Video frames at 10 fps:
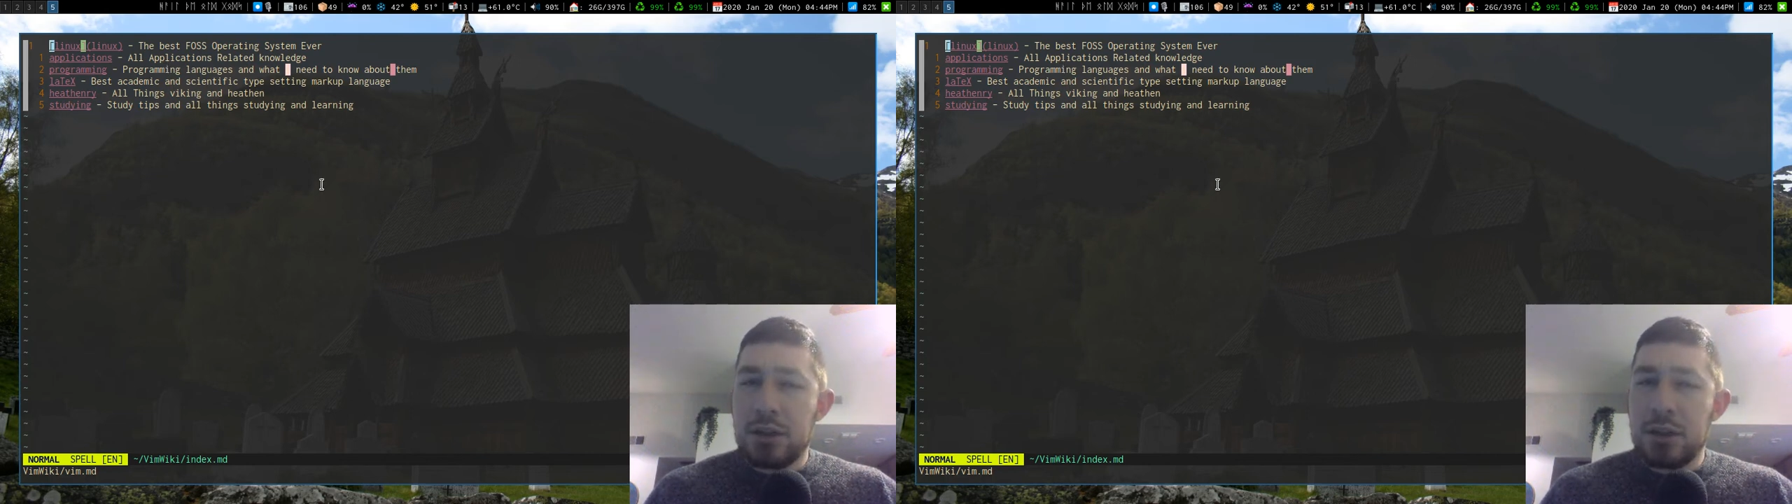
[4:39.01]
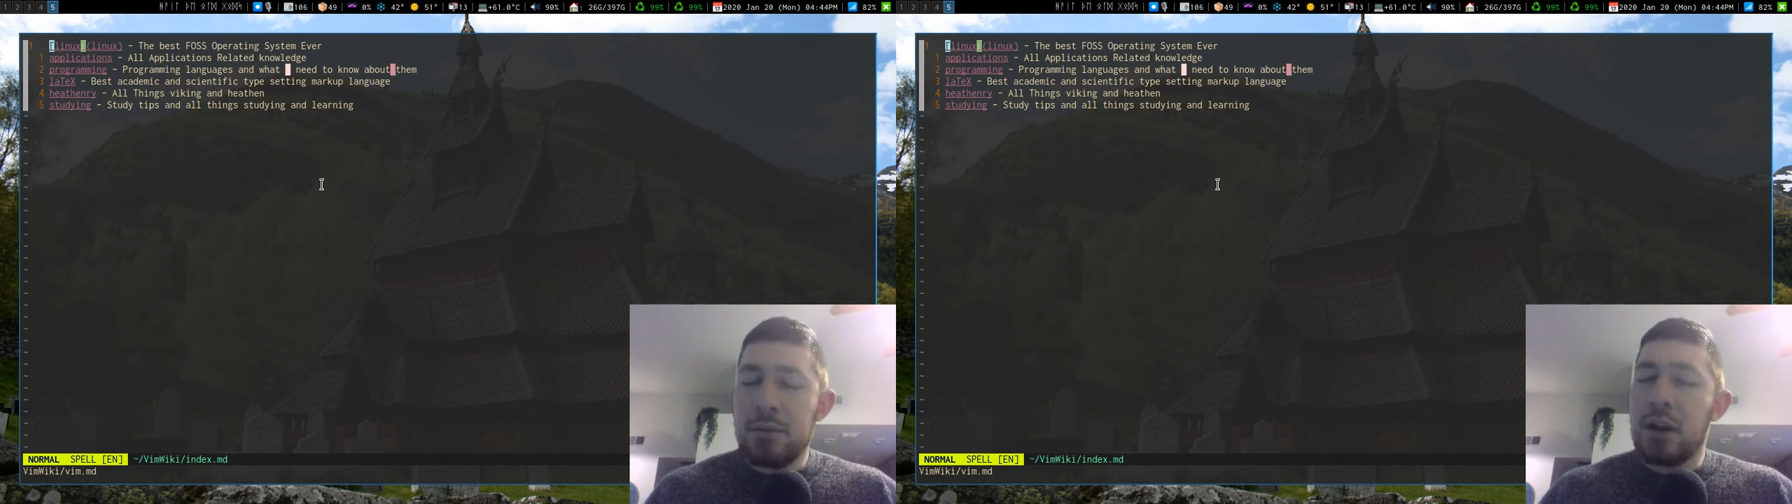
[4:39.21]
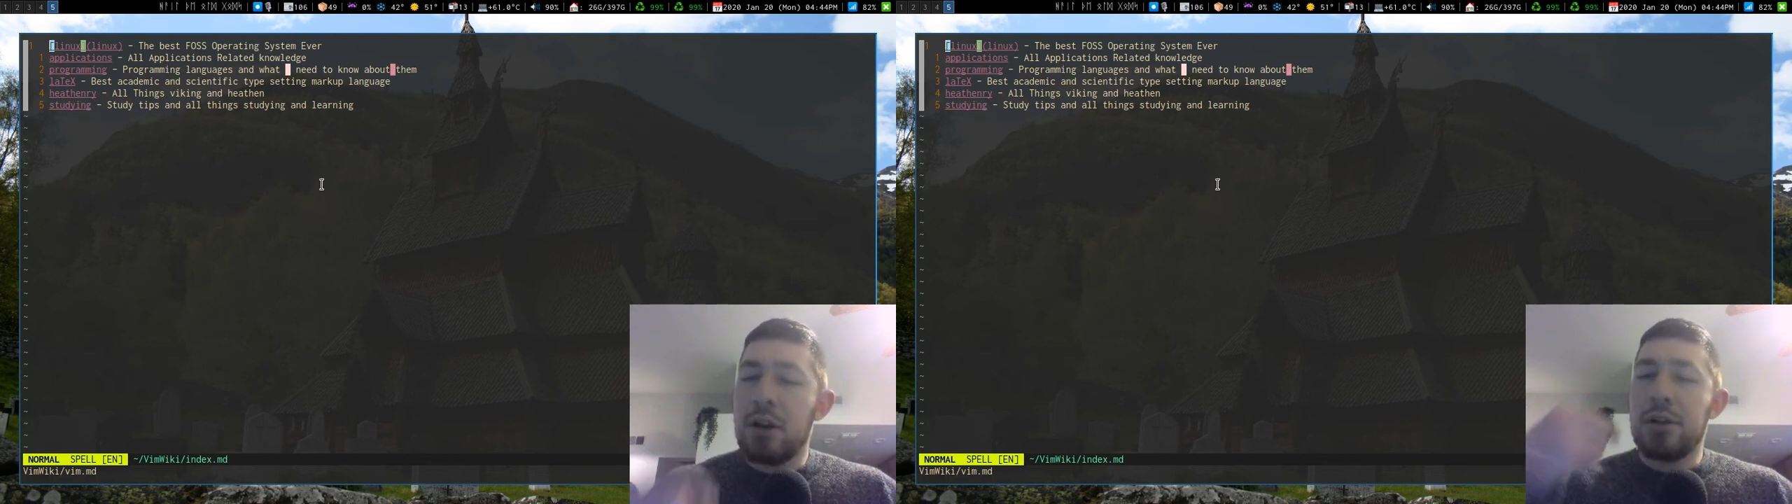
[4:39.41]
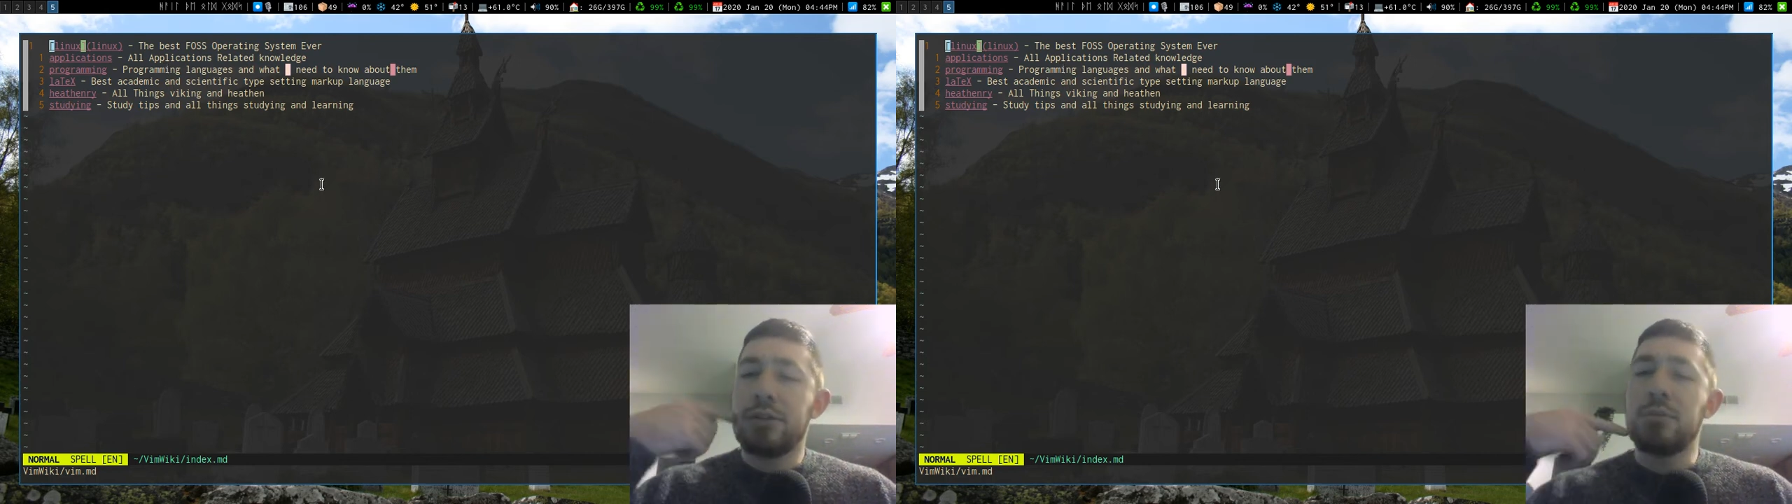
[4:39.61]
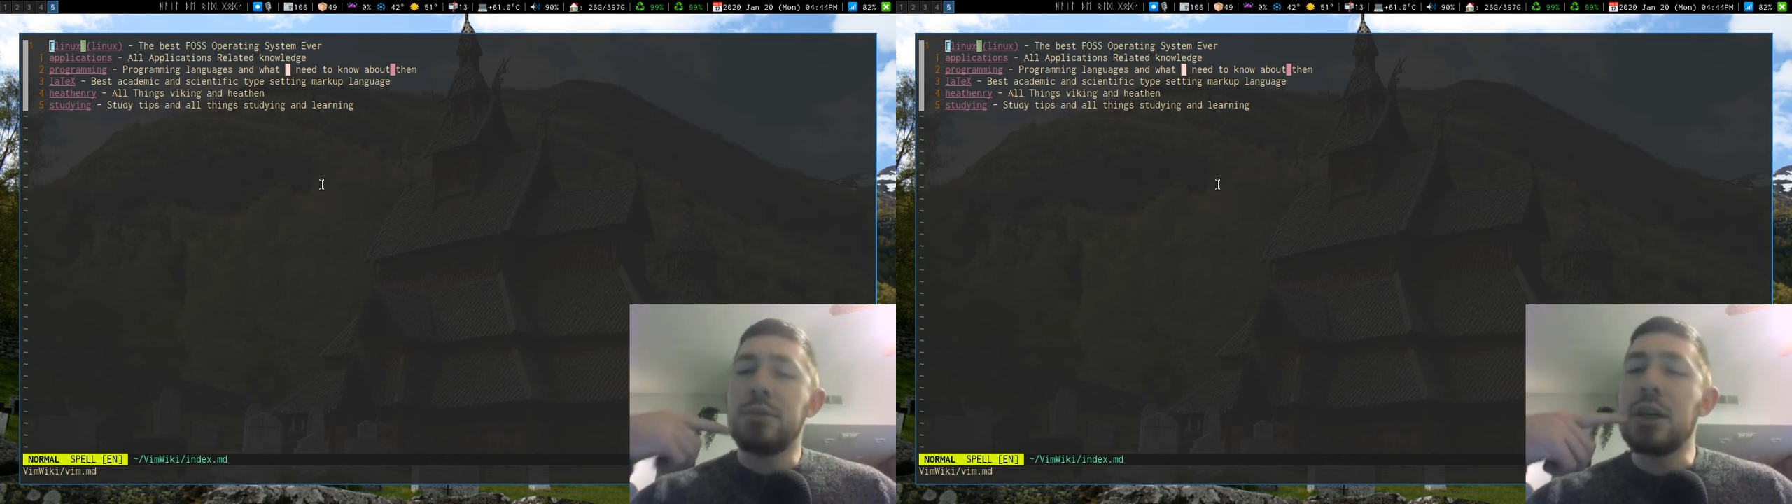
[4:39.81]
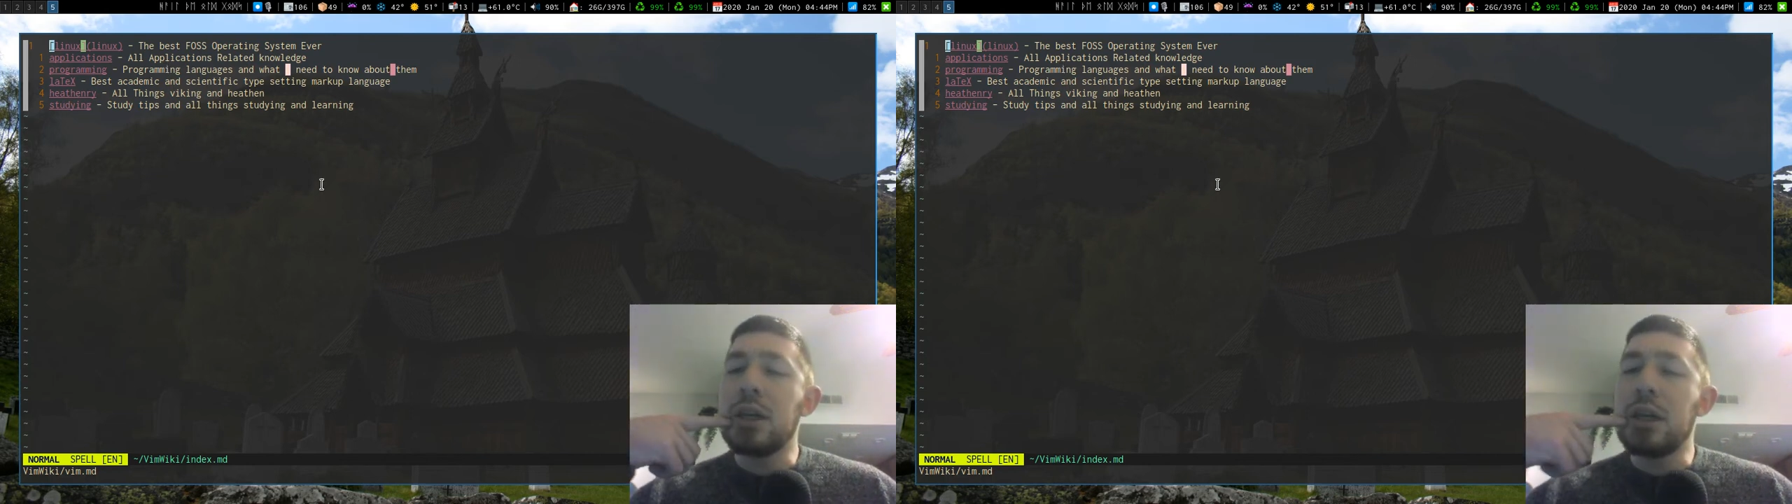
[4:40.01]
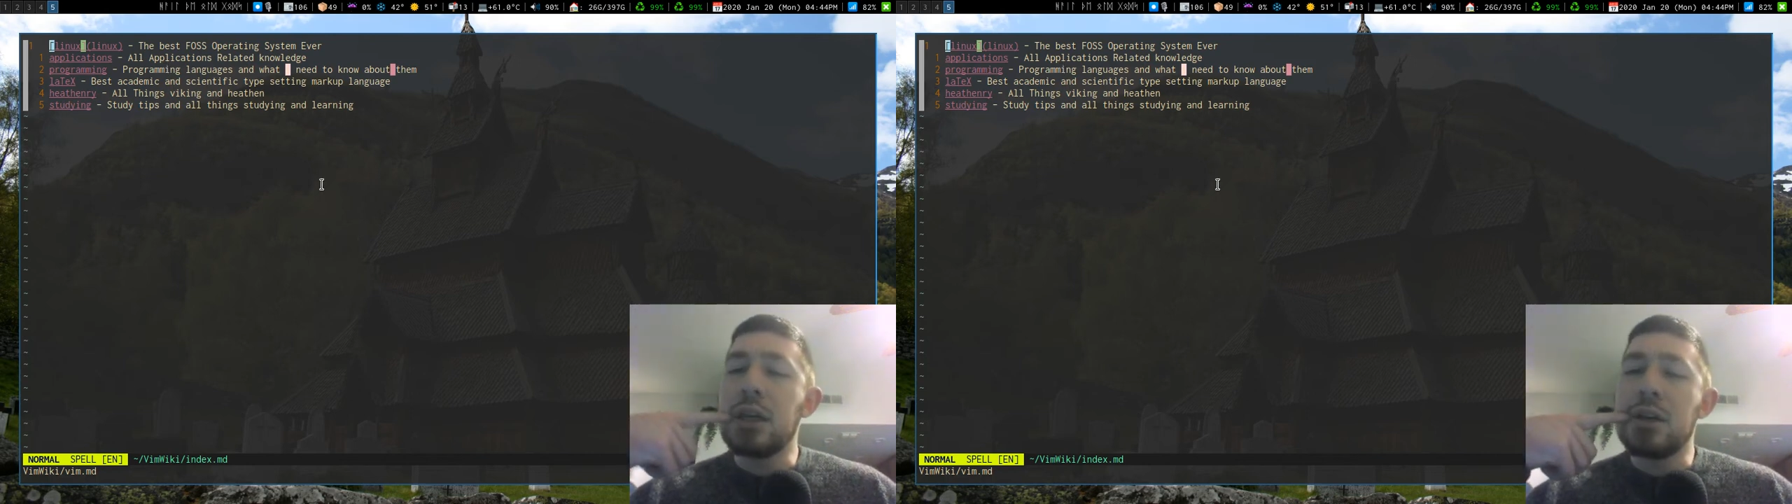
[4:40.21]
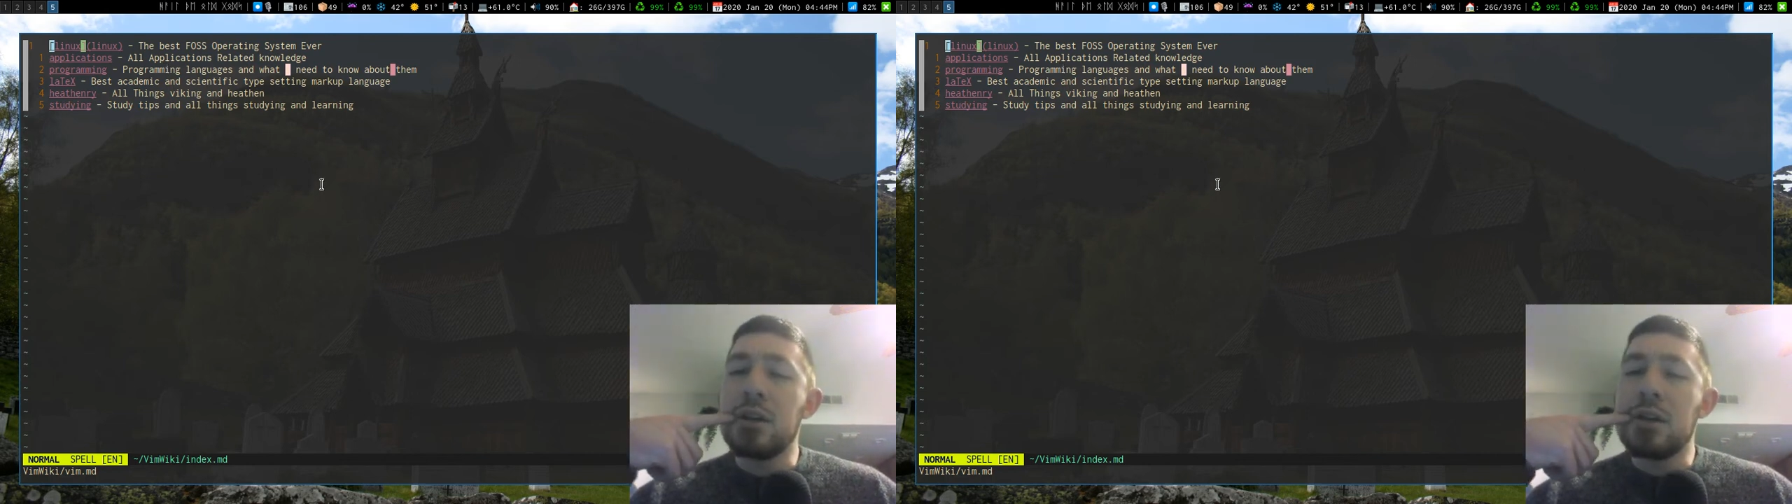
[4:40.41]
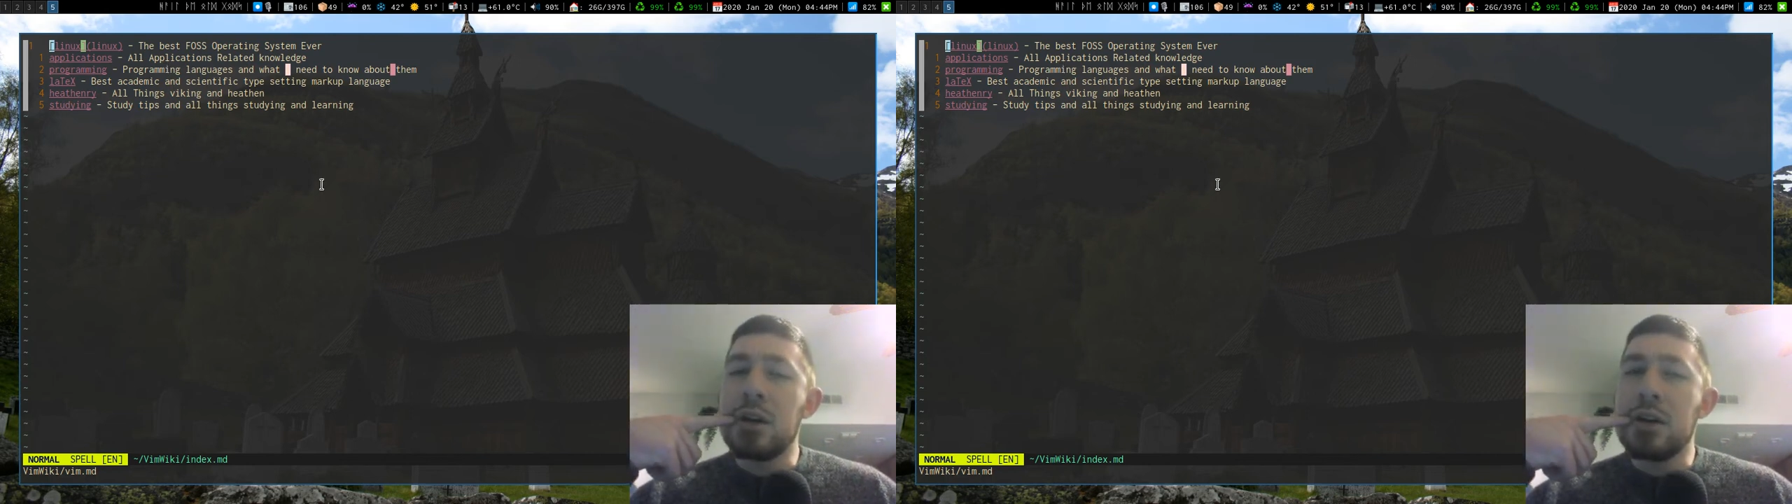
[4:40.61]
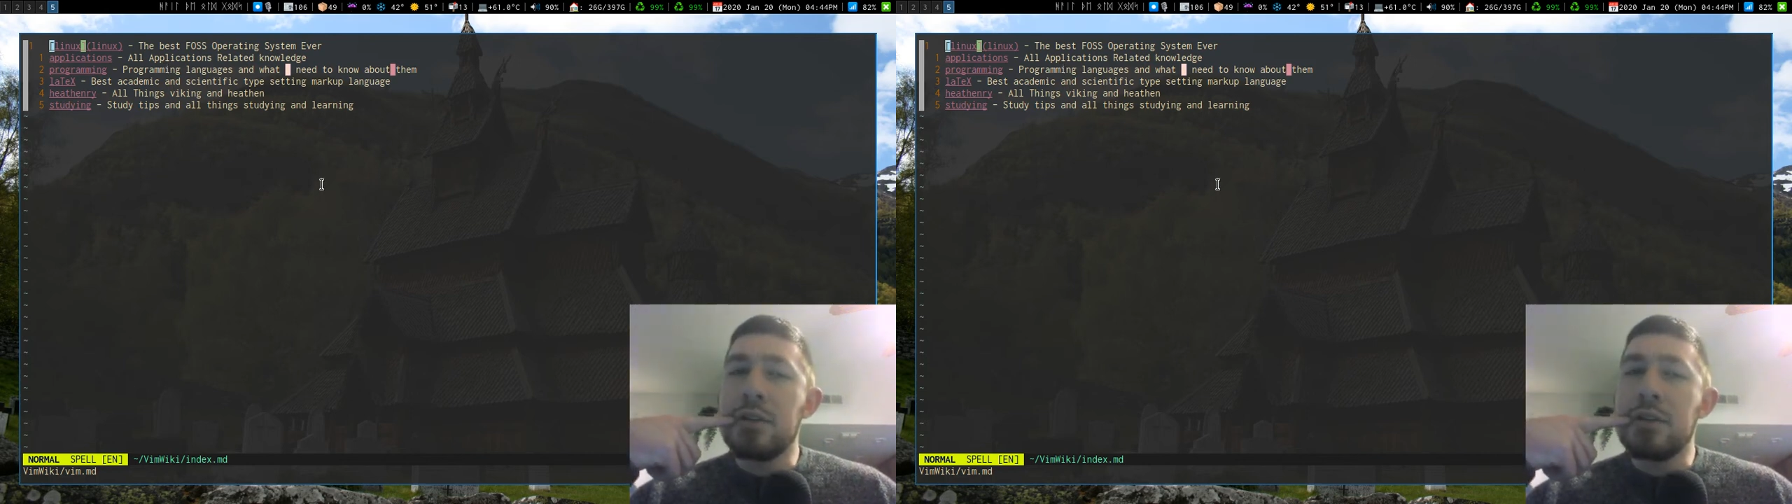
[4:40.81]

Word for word: it might also be in uh,